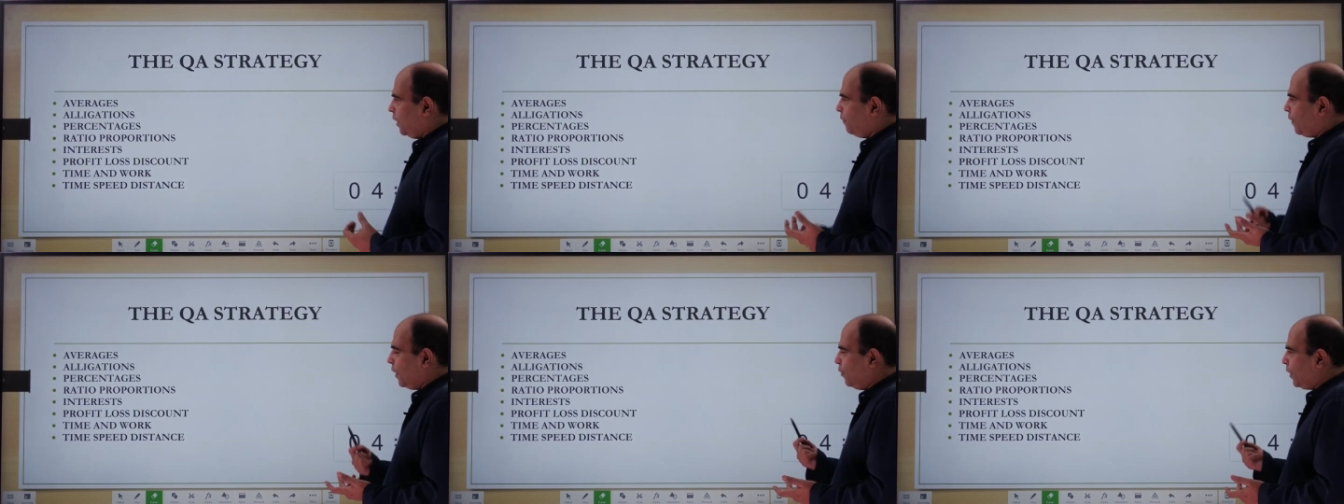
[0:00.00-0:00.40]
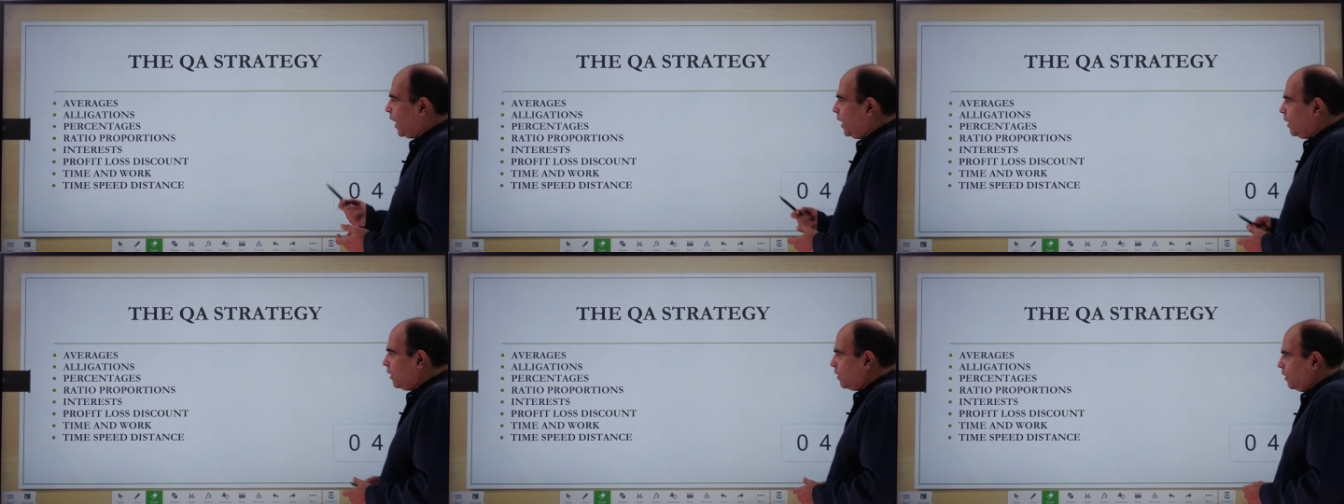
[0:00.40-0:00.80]
if I look
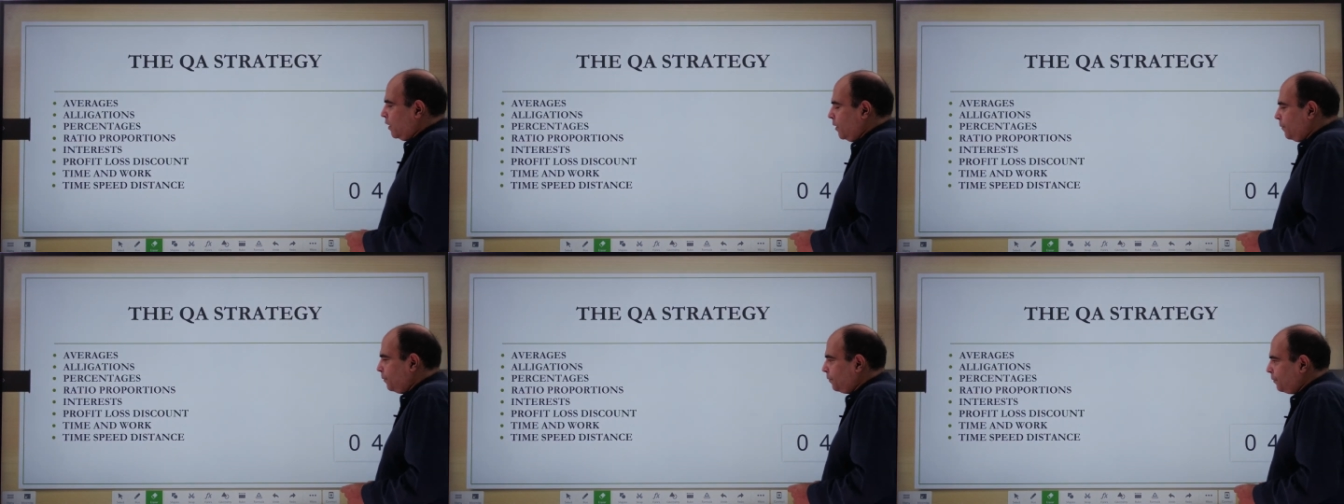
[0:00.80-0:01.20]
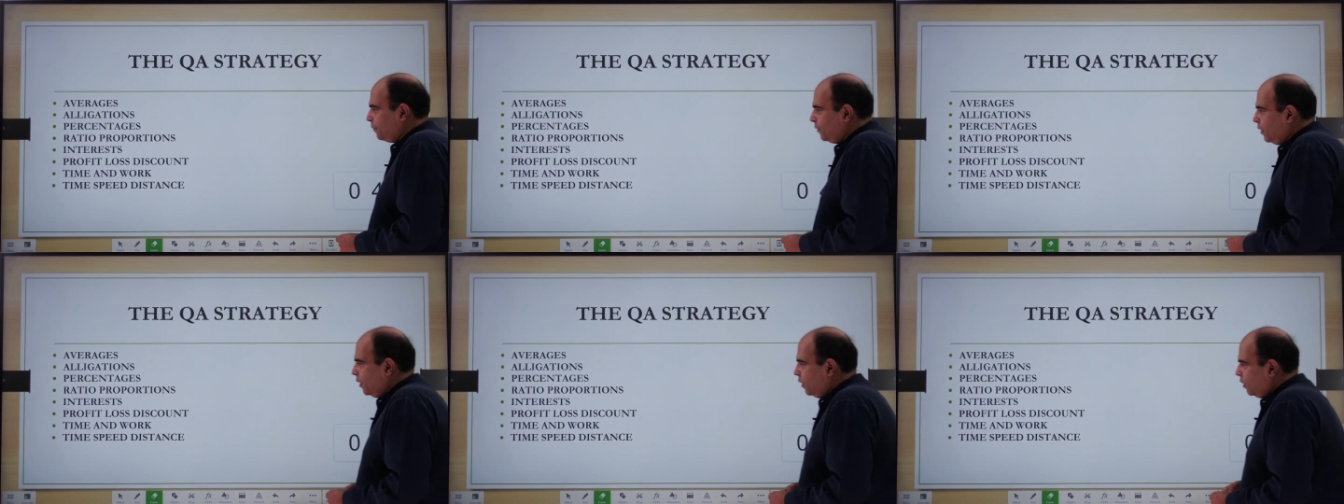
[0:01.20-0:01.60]
at, uh,
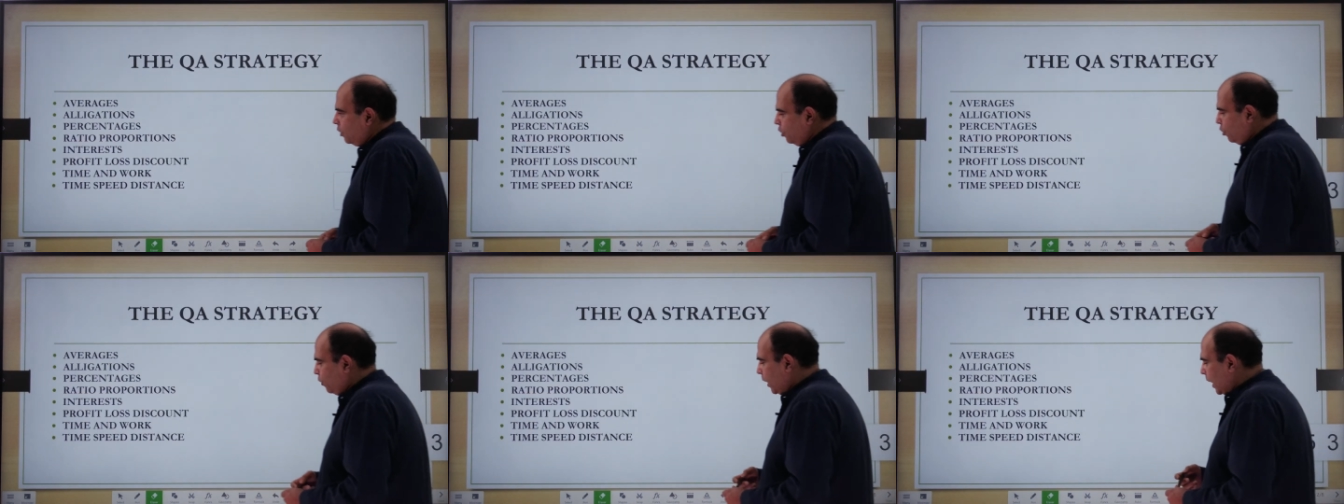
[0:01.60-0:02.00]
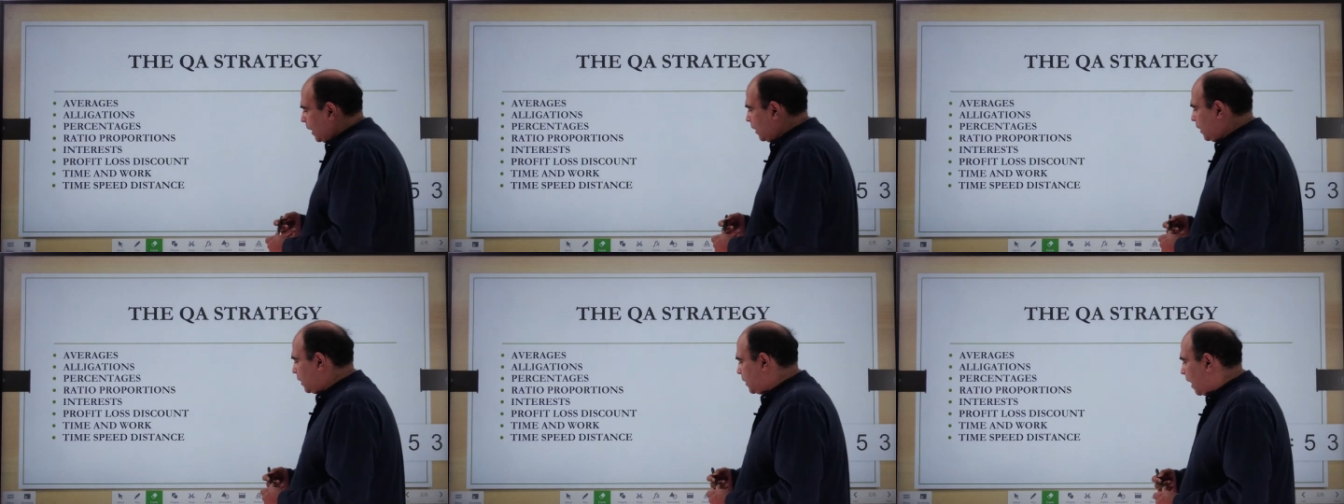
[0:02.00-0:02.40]
look
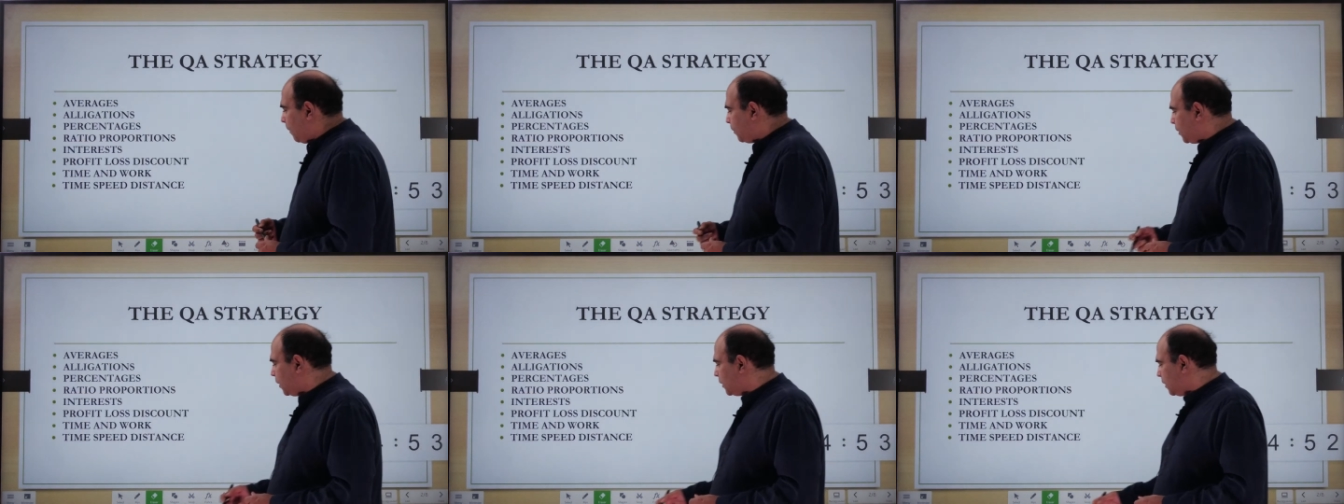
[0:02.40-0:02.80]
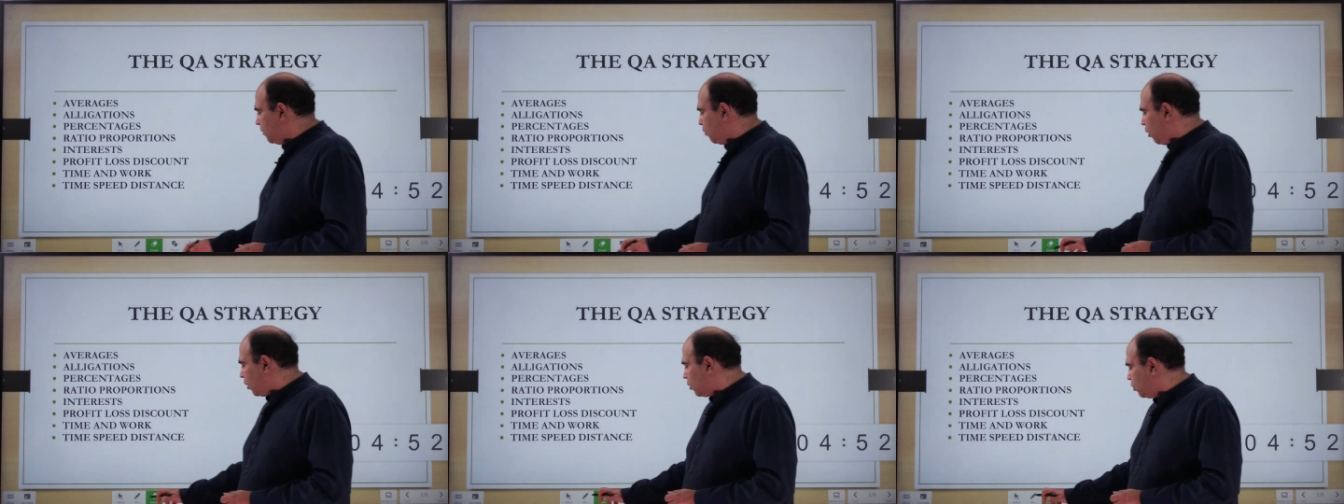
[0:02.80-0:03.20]
at the chapters in
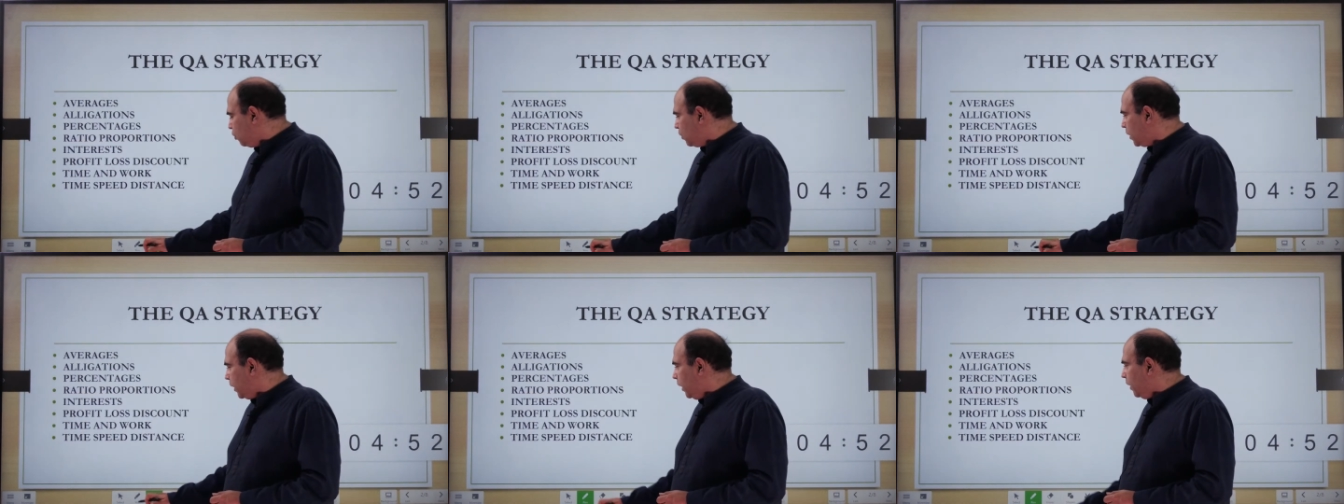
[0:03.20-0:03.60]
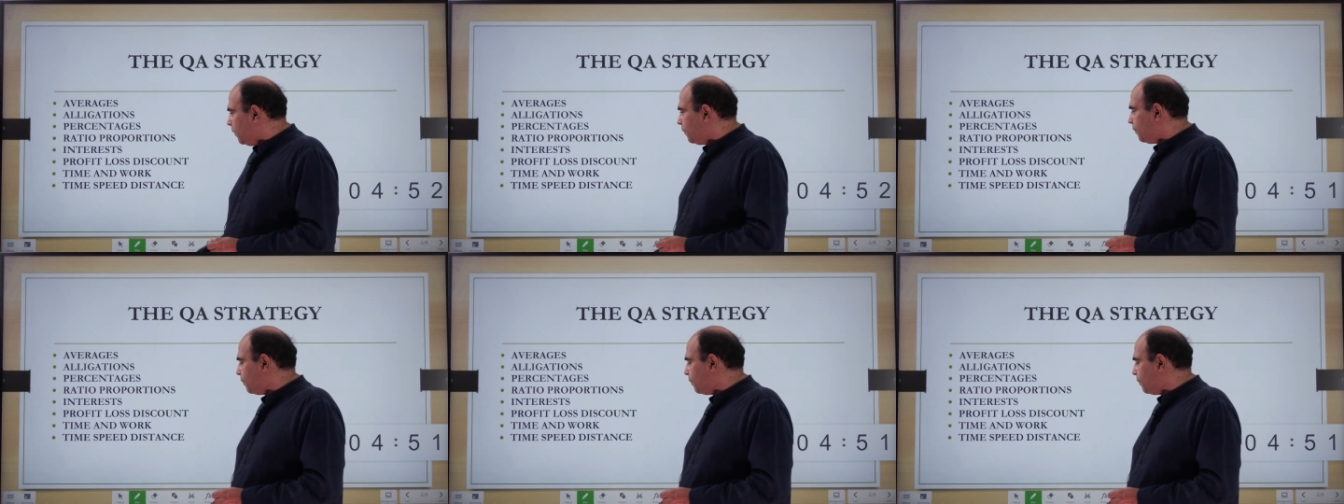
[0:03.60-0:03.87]
block 2, 3,